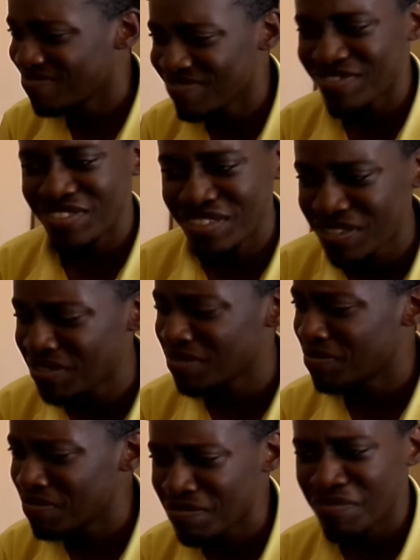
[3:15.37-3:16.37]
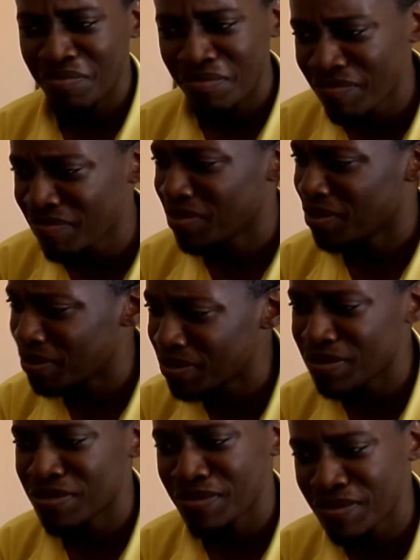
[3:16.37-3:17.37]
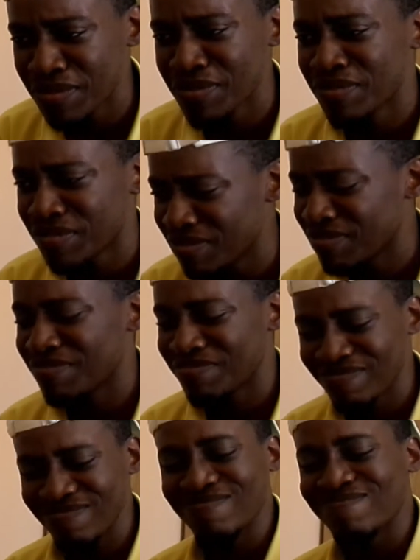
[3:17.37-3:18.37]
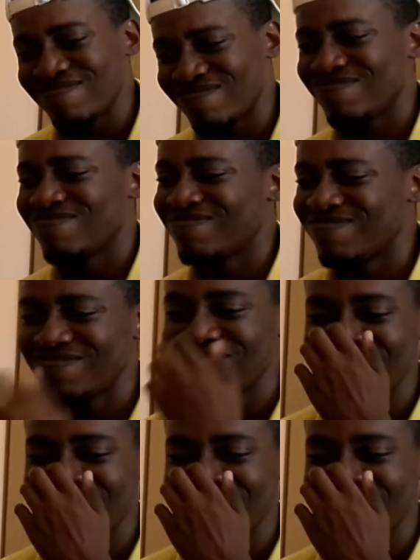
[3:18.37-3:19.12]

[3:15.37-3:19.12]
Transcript: other day, I told him, look at what you made. It's a championship I get.